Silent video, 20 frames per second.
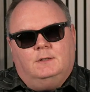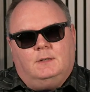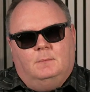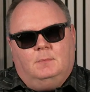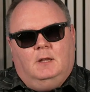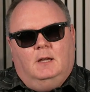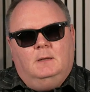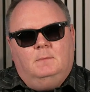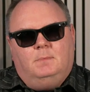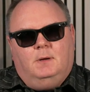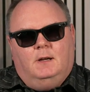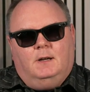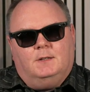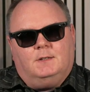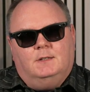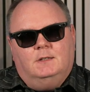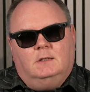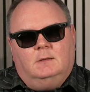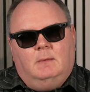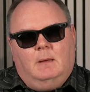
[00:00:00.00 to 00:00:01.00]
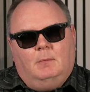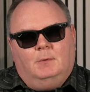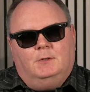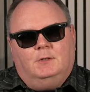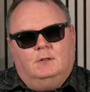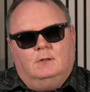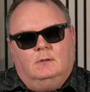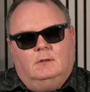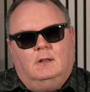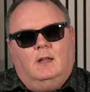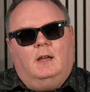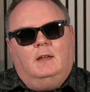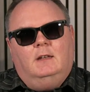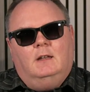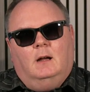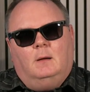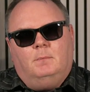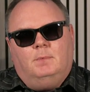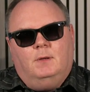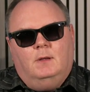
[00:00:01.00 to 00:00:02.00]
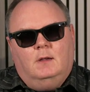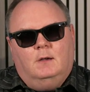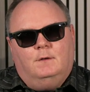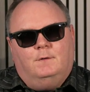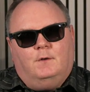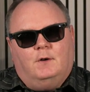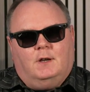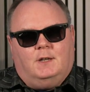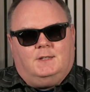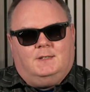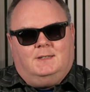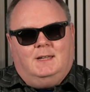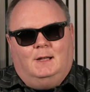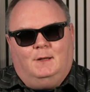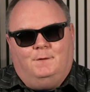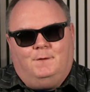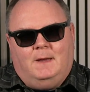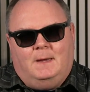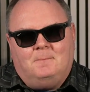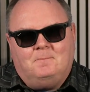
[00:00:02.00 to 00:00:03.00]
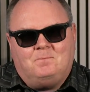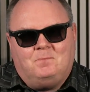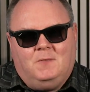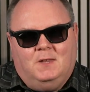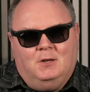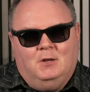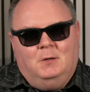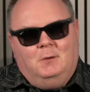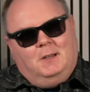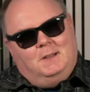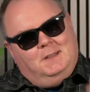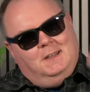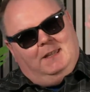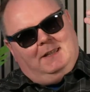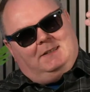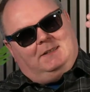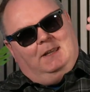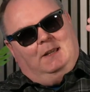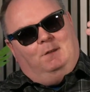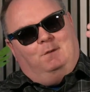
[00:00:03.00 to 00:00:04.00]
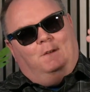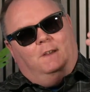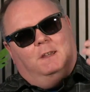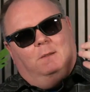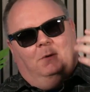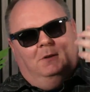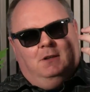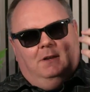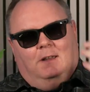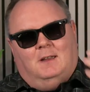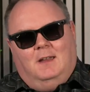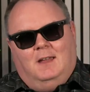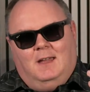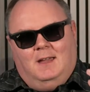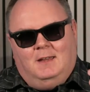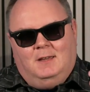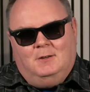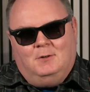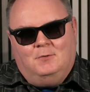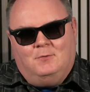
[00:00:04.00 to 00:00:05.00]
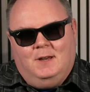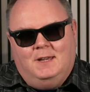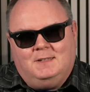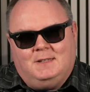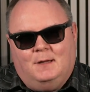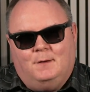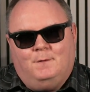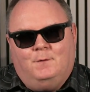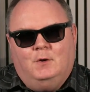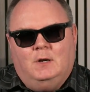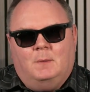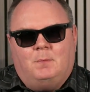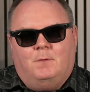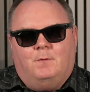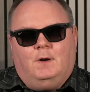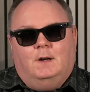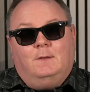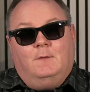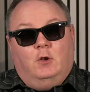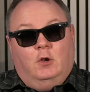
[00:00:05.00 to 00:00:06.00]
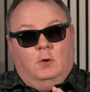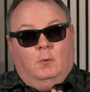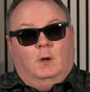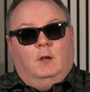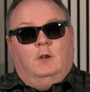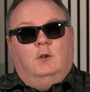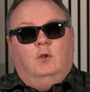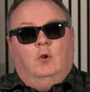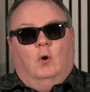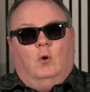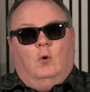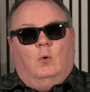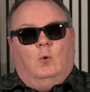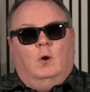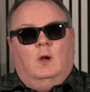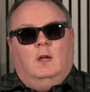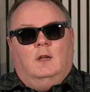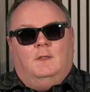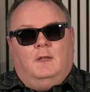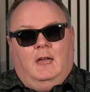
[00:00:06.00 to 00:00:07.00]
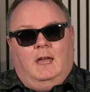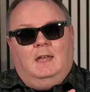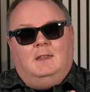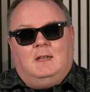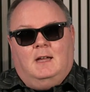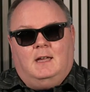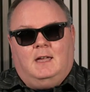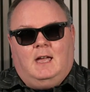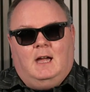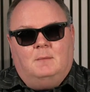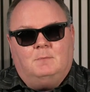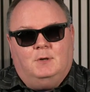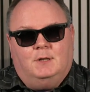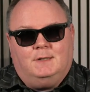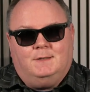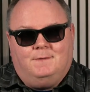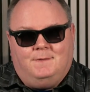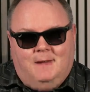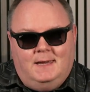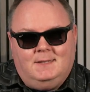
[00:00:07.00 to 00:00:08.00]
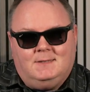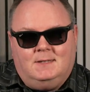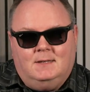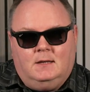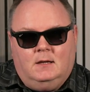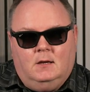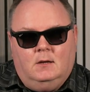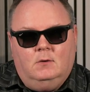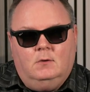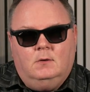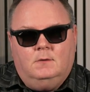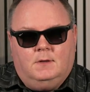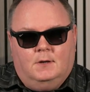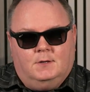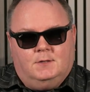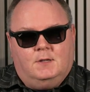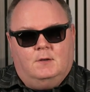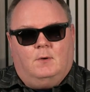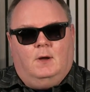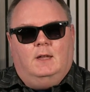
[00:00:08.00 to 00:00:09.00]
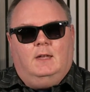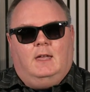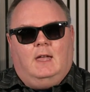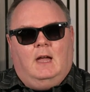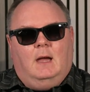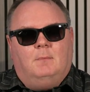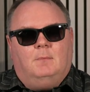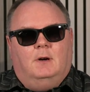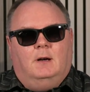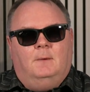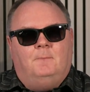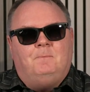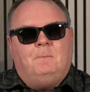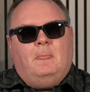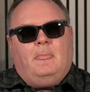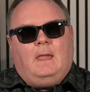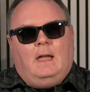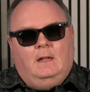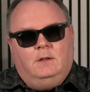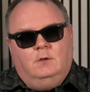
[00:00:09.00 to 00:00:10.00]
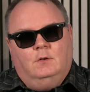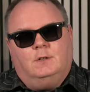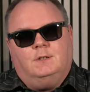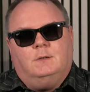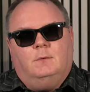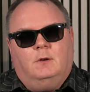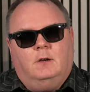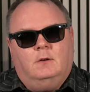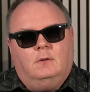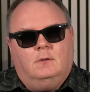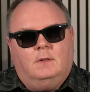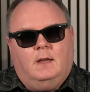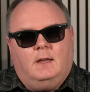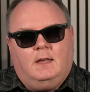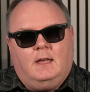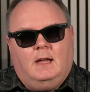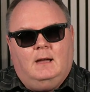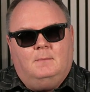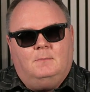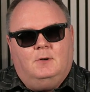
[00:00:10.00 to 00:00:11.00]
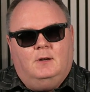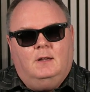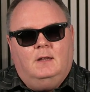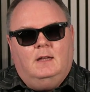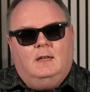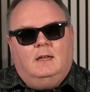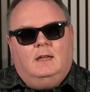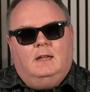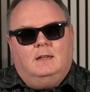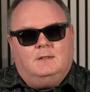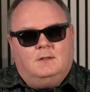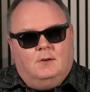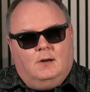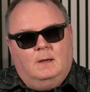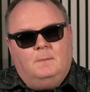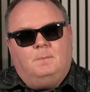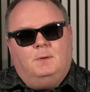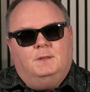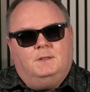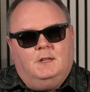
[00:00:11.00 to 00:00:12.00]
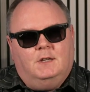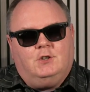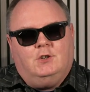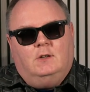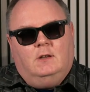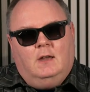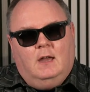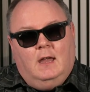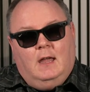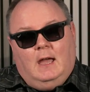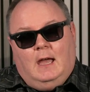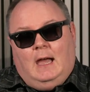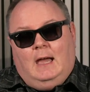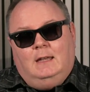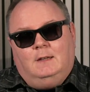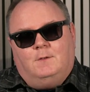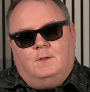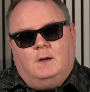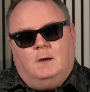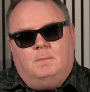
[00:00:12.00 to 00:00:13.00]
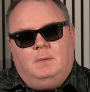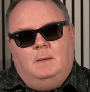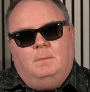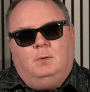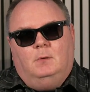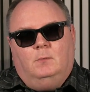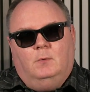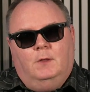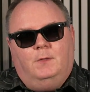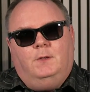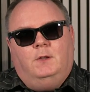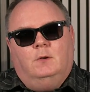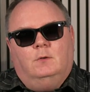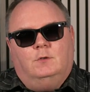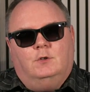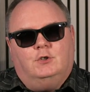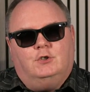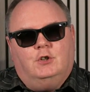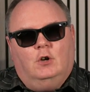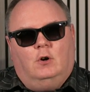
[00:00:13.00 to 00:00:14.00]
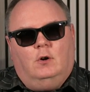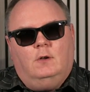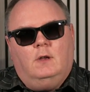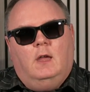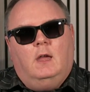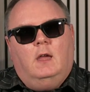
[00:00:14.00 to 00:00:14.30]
a blind person to be able to line up for a selfie. You know, you want to take a selfie, you want you know, raise that phone up in front of you. You want to know that A, that camera's facing you, that it's the right camera, and you also want to know that camera is in the right position. And if there are people with you in the shot,